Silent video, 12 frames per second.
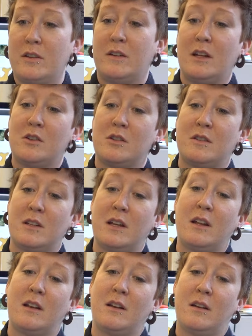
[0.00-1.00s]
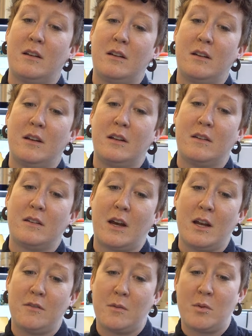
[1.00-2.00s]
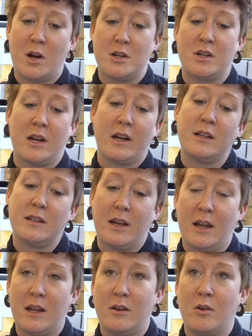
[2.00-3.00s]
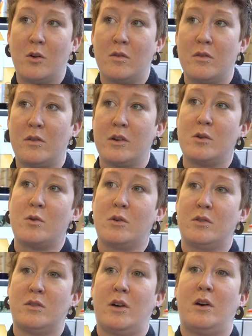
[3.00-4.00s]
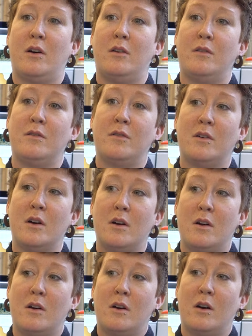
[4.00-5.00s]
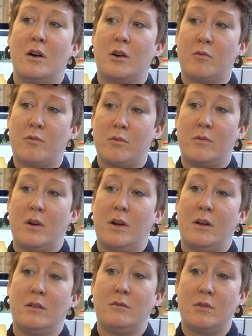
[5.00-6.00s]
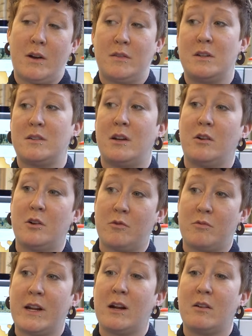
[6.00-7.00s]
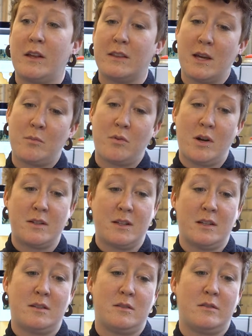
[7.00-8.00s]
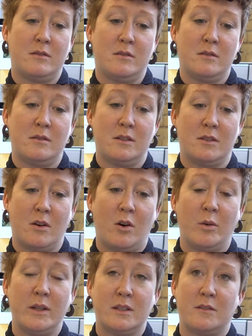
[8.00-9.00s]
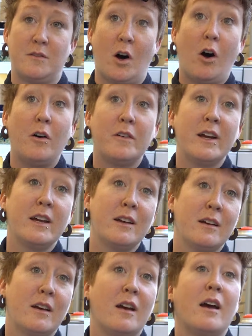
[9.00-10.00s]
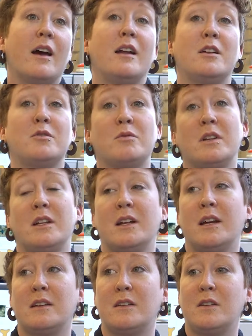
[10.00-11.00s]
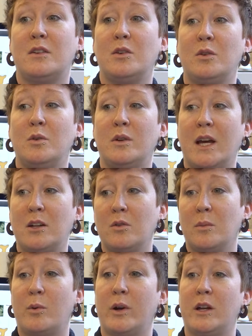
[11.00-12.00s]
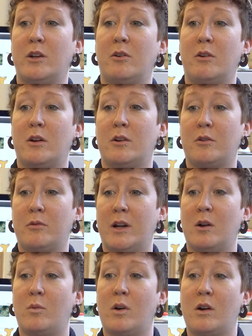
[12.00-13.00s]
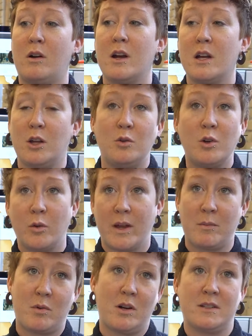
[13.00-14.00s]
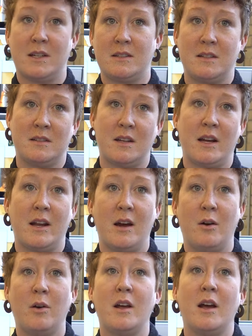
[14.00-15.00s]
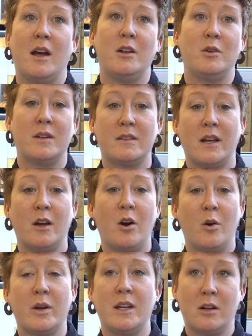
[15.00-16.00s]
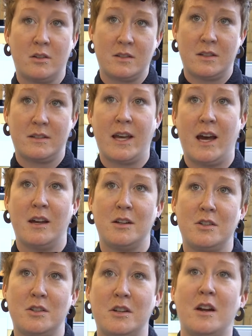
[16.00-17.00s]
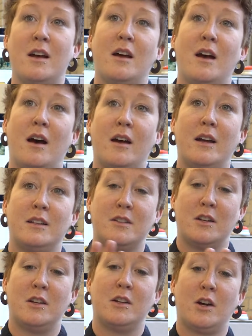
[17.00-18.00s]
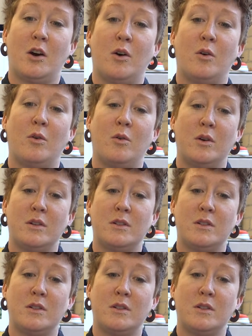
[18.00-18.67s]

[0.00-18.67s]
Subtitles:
the stages inside of a project, and over the course of a graphic designer career, like that process is always evolving, and it's really nice to get to a point in your career where you know that process inside out, and you can say, oh, here's a sketch, it's going to go